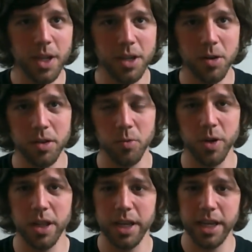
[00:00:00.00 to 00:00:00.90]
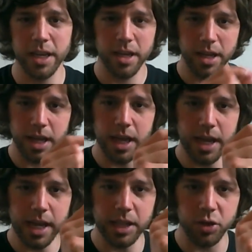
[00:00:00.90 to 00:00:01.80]
the really
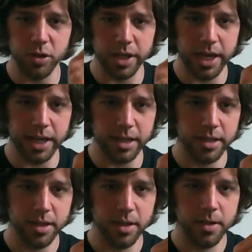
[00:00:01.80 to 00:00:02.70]
intricate,